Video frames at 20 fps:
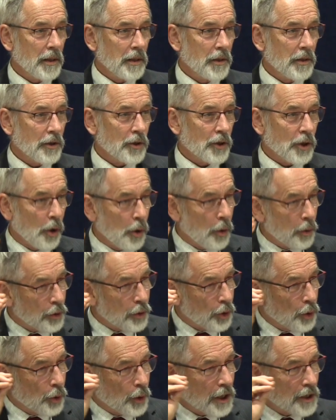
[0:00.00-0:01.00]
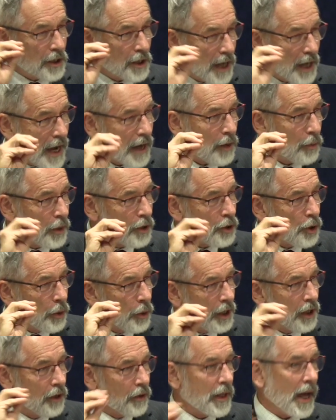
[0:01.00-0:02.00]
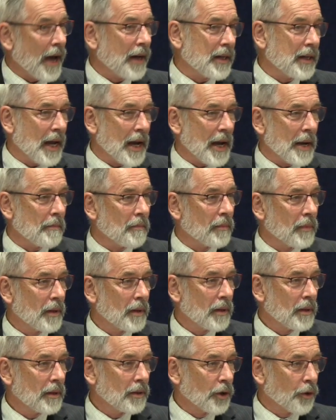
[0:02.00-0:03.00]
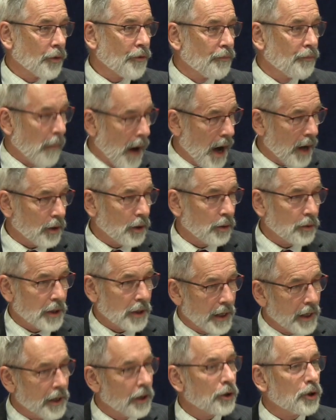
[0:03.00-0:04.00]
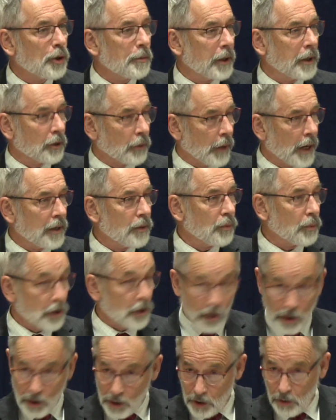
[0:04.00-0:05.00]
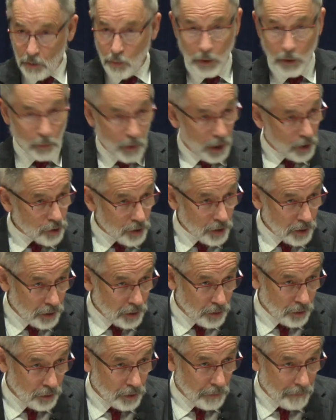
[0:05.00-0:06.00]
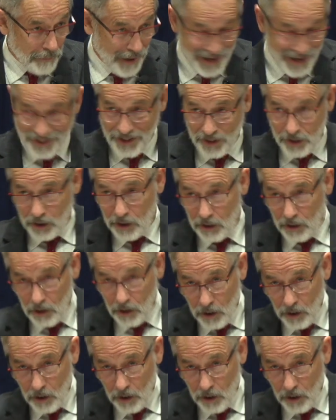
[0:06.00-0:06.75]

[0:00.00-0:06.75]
So you can take, when you hear that name, your motto, dare to be great, which is we want you to do the best.